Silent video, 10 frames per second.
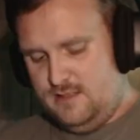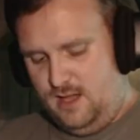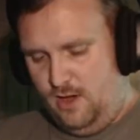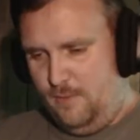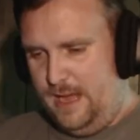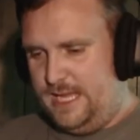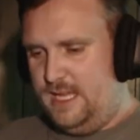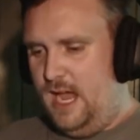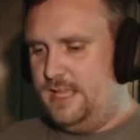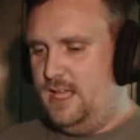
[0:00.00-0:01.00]
Oh my
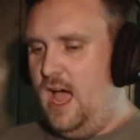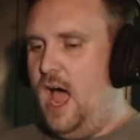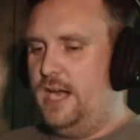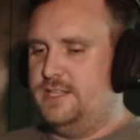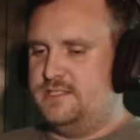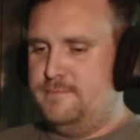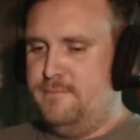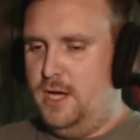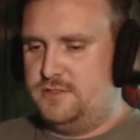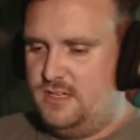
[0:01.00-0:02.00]
god, the hottest and
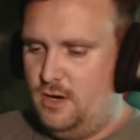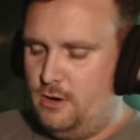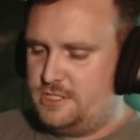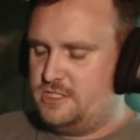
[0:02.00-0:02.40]
most gorgeous